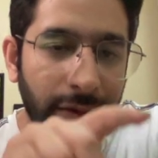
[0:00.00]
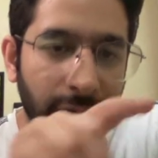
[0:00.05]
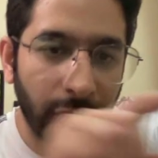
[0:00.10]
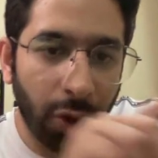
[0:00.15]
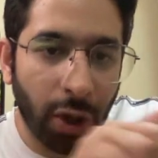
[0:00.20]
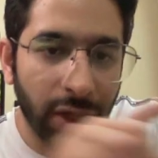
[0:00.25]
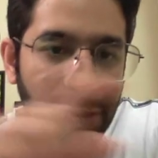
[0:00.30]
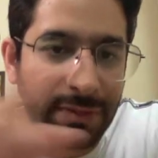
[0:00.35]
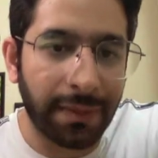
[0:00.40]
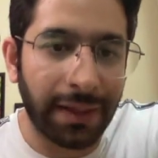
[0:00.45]

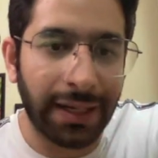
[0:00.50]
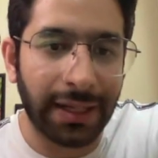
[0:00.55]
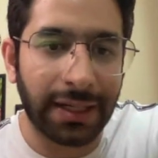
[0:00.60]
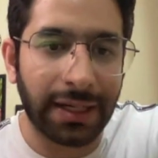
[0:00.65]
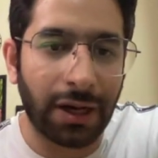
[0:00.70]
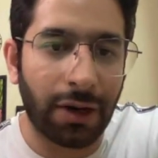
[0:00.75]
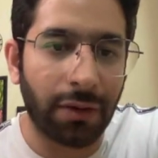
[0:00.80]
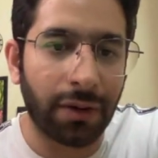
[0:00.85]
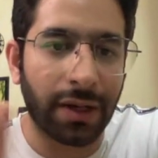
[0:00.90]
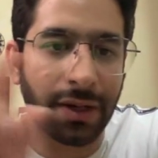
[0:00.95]
clause mein
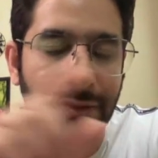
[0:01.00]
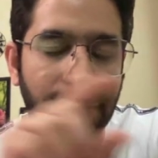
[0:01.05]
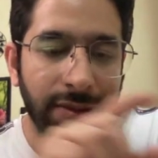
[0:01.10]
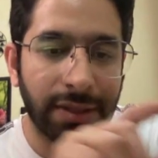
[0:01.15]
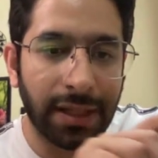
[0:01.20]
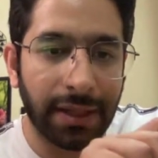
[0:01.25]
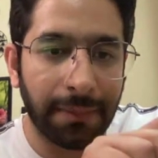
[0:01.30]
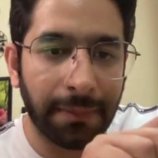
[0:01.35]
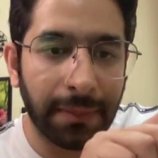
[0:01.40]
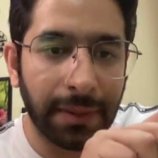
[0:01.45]
likha hoga,
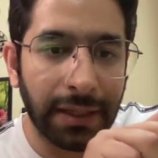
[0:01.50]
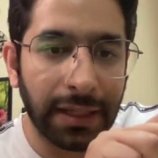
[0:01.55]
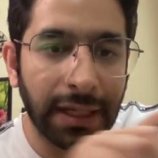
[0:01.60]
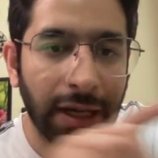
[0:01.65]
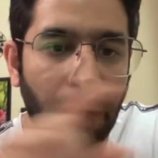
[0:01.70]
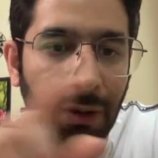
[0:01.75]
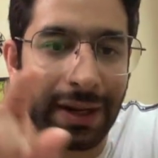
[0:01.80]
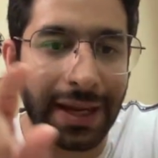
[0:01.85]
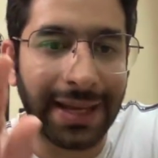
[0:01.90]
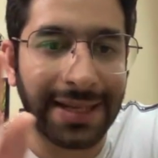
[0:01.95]
usne likha
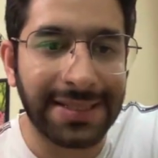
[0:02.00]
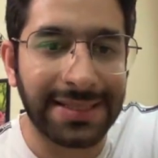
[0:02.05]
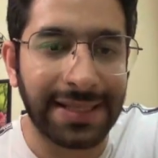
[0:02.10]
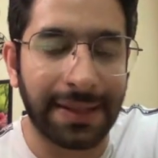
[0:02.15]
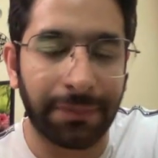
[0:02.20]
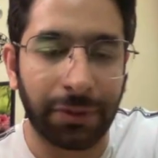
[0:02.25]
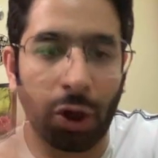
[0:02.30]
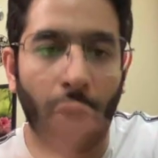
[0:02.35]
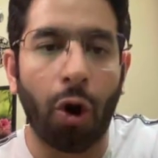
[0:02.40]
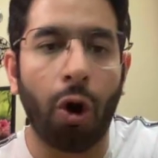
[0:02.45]
hoga
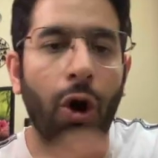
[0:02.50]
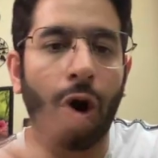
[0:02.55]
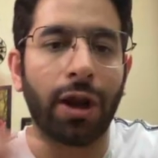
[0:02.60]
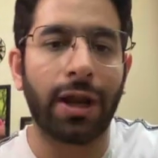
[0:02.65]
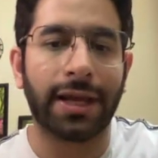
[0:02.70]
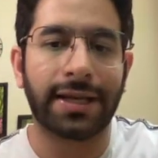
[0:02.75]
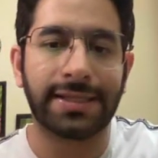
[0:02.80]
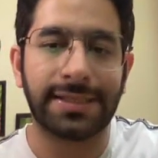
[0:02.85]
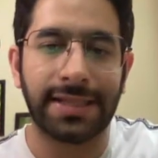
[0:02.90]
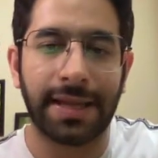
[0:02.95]
accept,
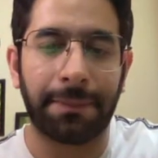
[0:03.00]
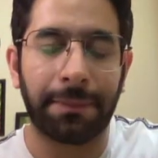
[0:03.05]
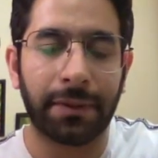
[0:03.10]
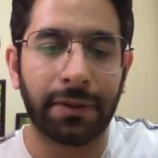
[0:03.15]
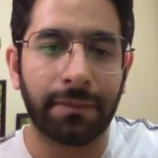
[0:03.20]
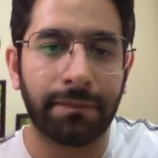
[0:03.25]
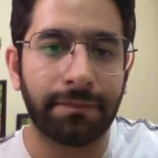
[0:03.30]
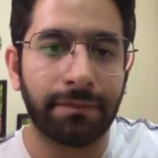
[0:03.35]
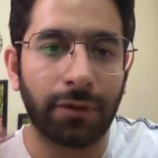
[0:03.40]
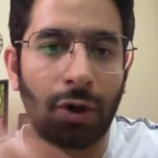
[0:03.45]
all accept
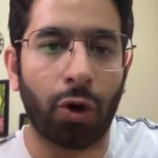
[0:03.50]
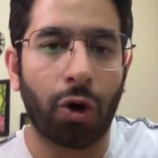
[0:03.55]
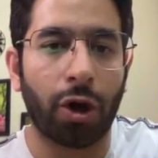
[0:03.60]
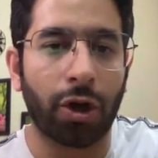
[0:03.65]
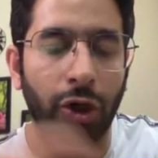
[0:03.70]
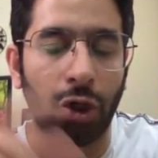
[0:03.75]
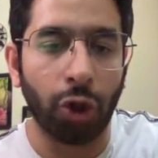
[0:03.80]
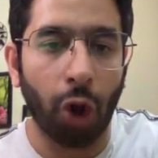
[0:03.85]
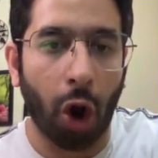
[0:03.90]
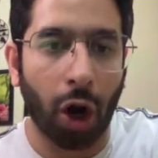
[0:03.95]
or
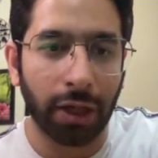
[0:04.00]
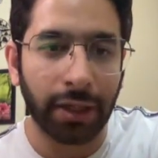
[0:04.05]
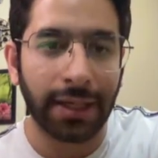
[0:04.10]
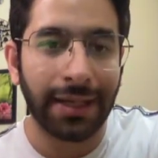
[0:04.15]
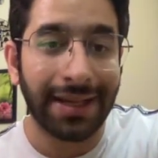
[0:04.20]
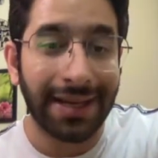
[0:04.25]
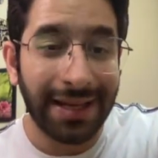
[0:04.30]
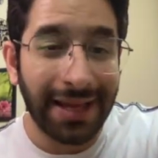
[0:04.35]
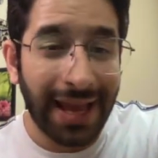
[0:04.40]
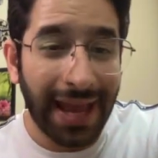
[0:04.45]
not.
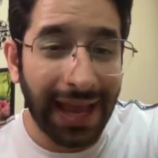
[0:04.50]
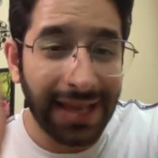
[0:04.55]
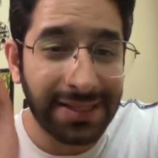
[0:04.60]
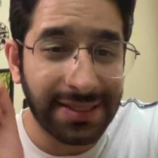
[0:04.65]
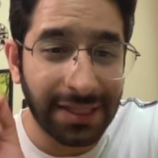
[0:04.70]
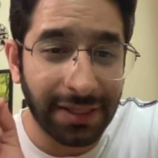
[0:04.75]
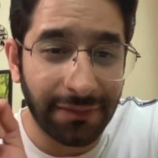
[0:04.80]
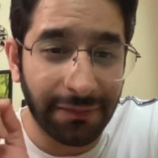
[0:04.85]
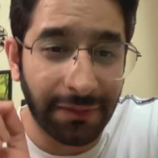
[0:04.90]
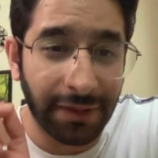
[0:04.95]

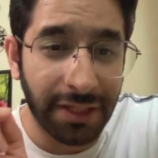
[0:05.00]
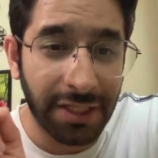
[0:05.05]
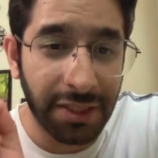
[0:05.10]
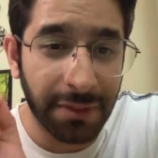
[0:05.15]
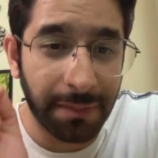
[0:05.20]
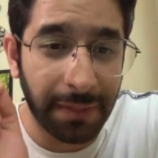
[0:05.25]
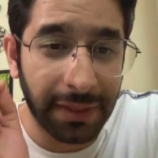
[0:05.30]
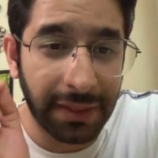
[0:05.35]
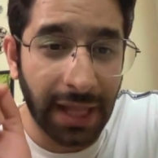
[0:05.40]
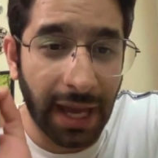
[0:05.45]
Aise words
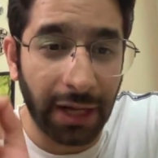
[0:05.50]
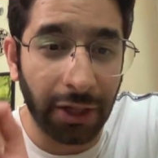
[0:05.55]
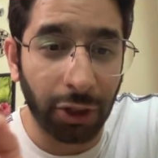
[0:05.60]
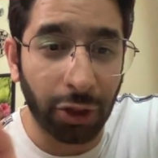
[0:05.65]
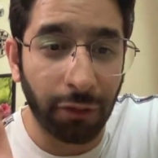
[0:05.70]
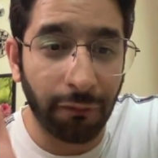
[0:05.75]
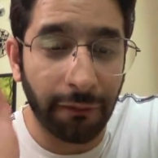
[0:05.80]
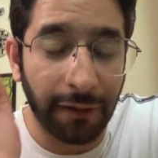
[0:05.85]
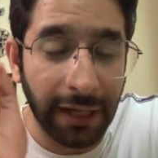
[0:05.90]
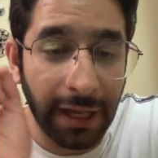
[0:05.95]
pe dhyan
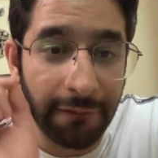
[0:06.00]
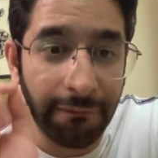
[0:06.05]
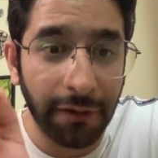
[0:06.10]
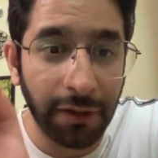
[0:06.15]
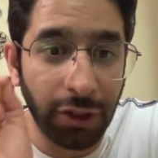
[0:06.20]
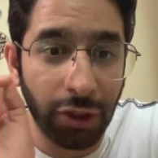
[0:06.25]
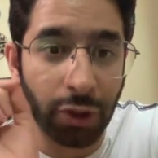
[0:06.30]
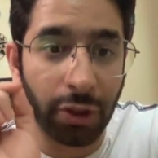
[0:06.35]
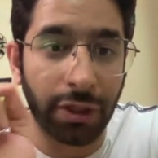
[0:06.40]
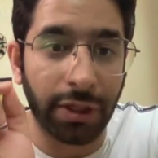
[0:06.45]
rakho. Whenever
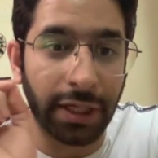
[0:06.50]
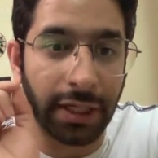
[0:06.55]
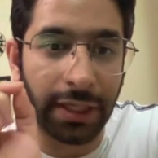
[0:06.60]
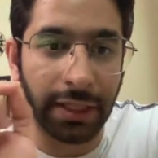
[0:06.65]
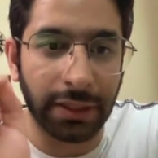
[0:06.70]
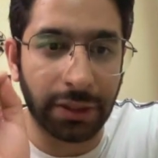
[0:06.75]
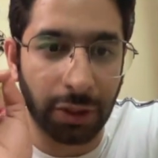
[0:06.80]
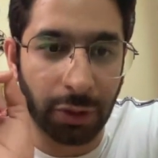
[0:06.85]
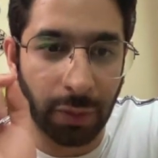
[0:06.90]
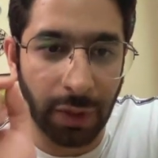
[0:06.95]
you're
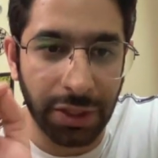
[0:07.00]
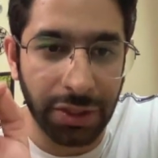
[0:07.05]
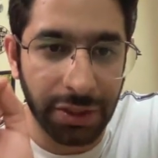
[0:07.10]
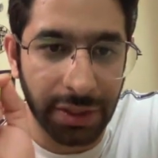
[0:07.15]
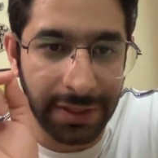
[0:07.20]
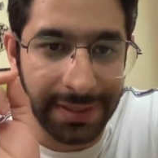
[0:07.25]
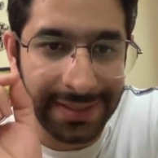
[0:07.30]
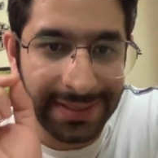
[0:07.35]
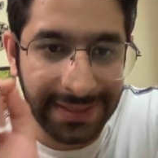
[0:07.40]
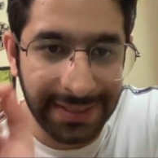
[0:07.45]
reading the
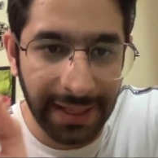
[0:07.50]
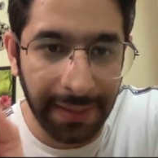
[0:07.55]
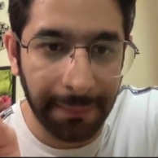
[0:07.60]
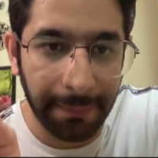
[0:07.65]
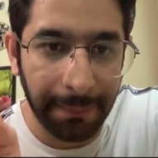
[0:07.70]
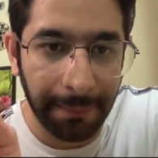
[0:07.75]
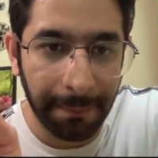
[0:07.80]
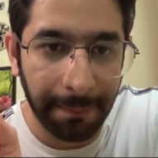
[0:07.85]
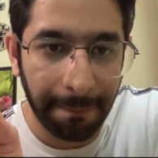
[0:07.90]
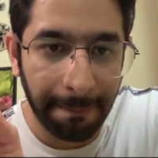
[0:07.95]
question stem,
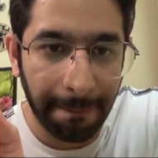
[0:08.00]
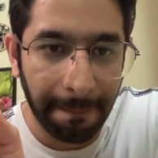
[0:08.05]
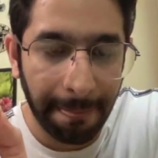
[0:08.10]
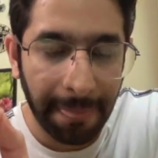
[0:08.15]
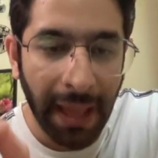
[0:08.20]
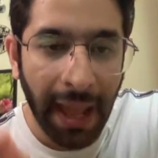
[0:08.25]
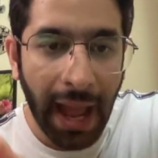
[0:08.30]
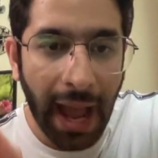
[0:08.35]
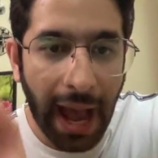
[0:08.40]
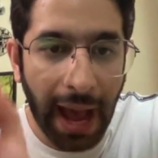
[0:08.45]

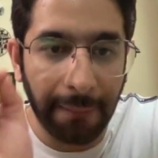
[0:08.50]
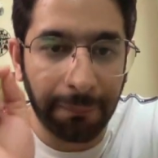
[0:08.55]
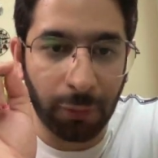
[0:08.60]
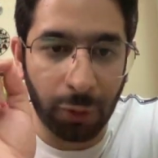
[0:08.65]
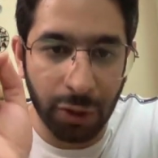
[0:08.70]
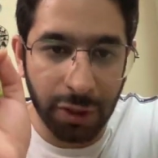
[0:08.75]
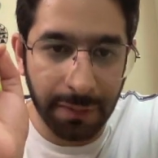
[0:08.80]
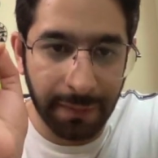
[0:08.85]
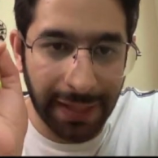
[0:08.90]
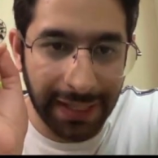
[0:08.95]

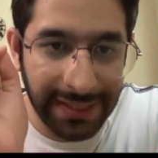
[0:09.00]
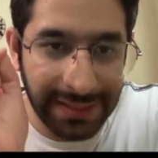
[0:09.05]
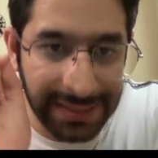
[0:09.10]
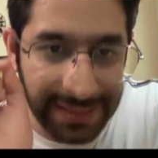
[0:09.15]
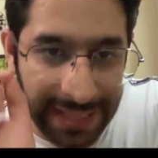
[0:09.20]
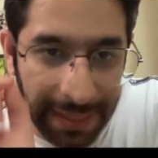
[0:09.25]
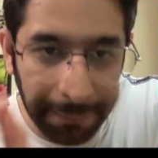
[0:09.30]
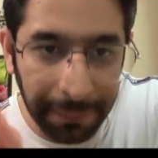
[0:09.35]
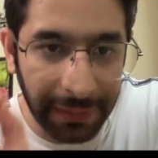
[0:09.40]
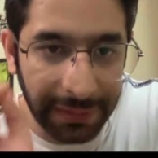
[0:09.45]
aapko usme
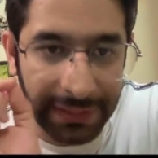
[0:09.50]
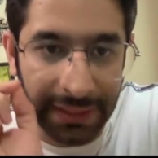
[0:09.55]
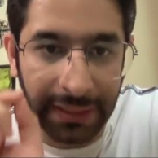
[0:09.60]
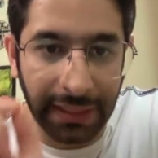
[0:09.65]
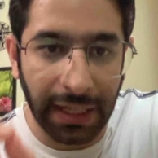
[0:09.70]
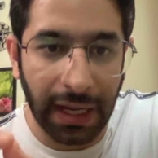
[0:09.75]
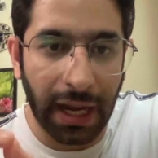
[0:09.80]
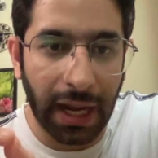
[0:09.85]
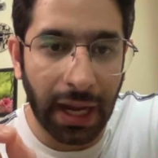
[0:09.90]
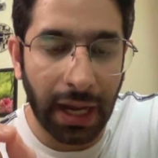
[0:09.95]
accept
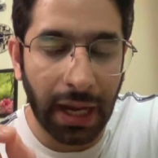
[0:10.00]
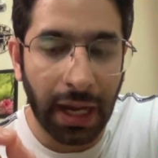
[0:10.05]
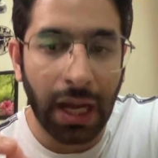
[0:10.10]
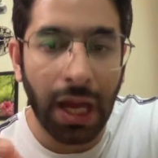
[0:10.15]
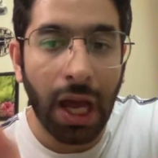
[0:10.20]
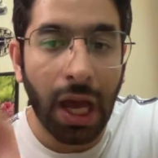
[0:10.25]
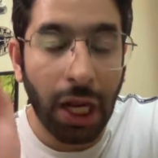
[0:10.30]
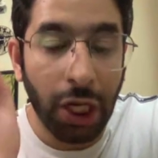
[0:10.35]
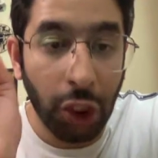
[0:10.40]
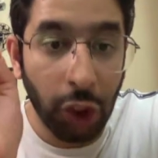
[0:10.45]
dikha,
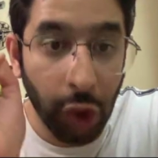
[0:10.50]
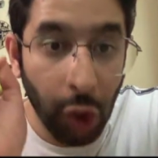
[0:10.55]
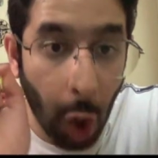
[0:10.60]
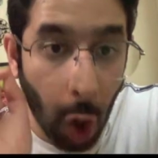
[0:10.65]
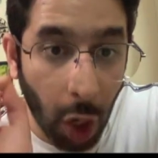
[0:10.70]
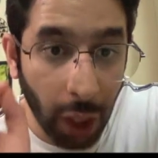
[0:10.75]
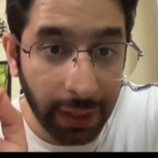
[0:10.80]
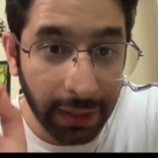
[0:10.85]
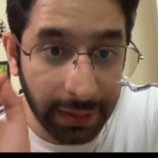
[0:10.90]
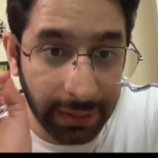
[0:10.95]

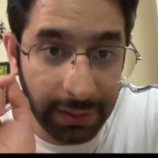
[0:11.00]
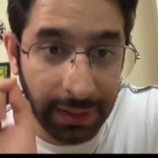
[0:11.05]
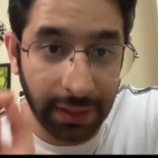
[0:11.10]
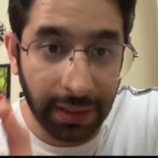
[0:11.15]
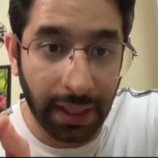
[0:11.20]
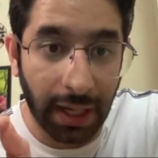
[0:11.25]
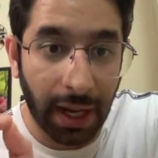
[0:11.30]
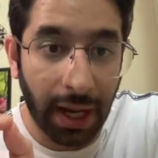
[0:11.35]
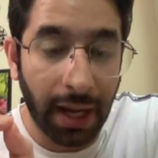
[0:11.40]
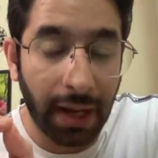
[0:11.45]
not
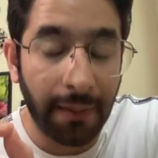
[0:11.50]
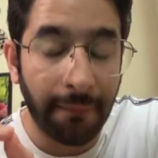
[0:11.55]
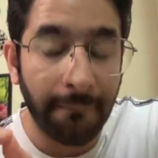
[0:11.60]
dikha,